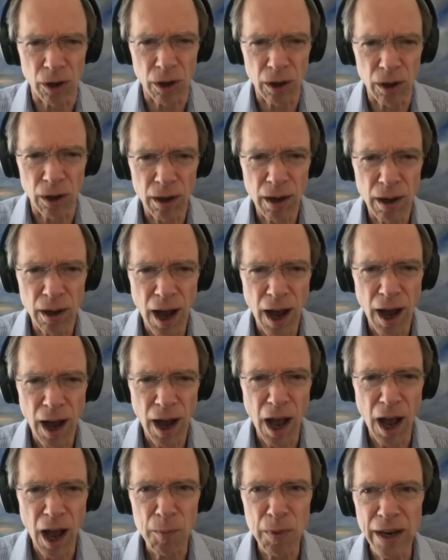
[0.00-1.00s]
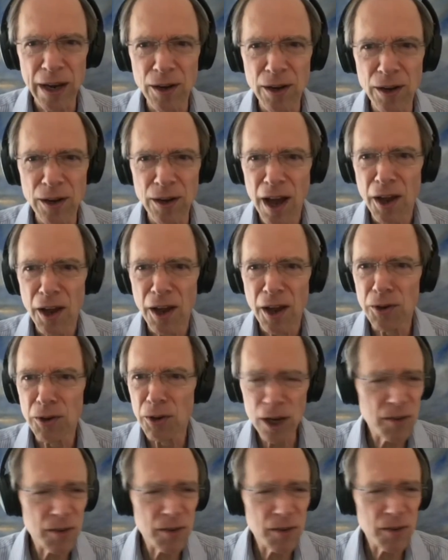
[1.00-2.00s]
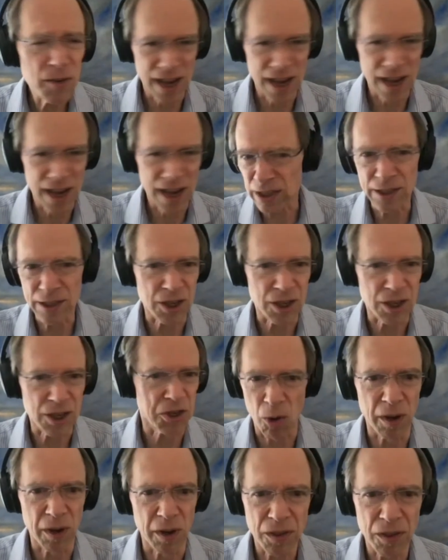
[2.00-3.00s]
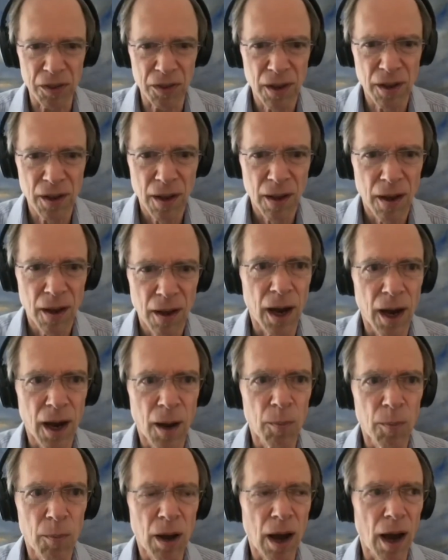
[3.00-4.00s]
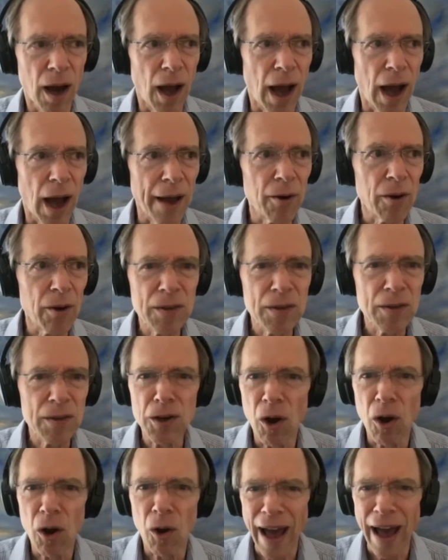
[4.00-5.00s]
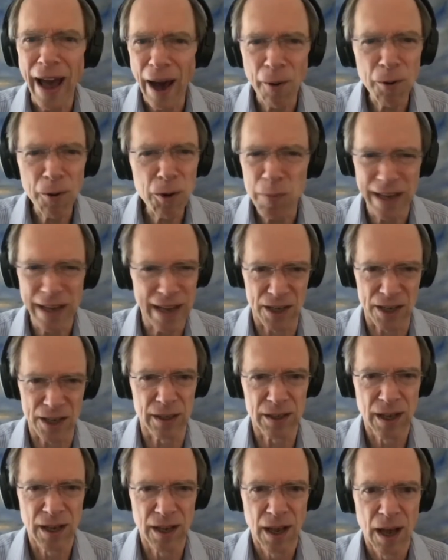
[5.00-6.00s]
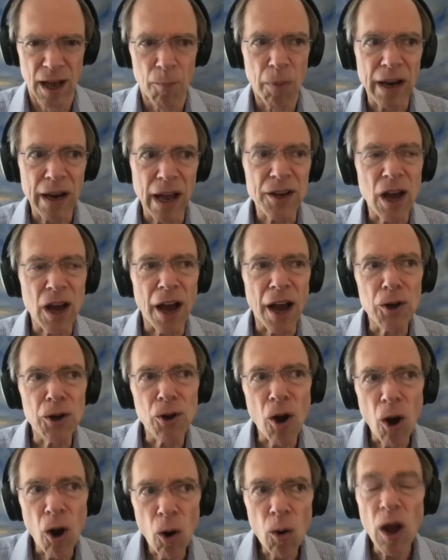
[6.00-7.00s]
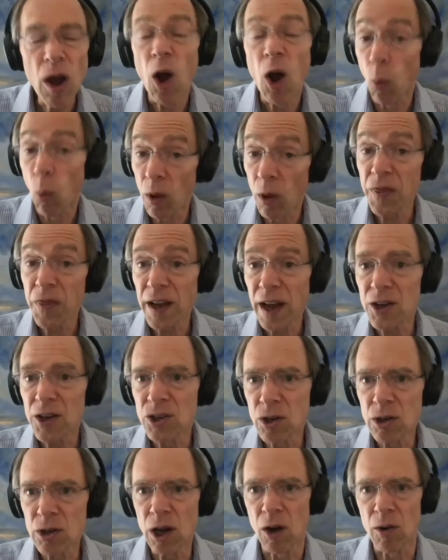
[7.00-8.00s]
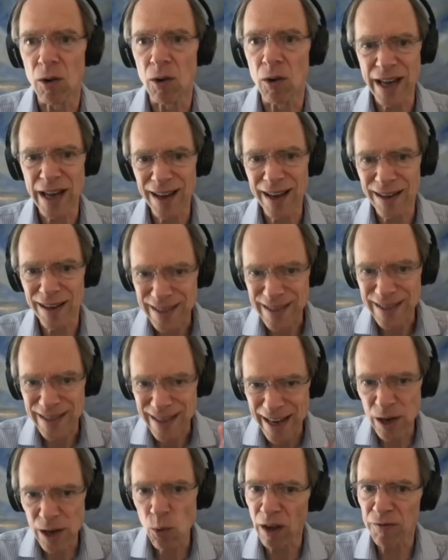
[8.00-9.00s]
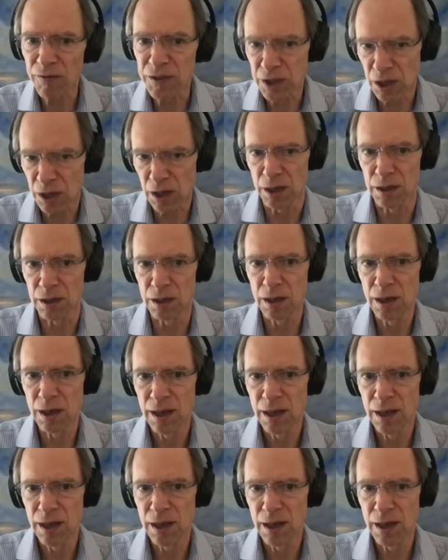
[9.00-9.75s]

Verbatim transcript: I mean, none of us is excellent to start with. Um, I, I, don't even know how to be excellent, but I, I know one thing I do know is how to take what I've done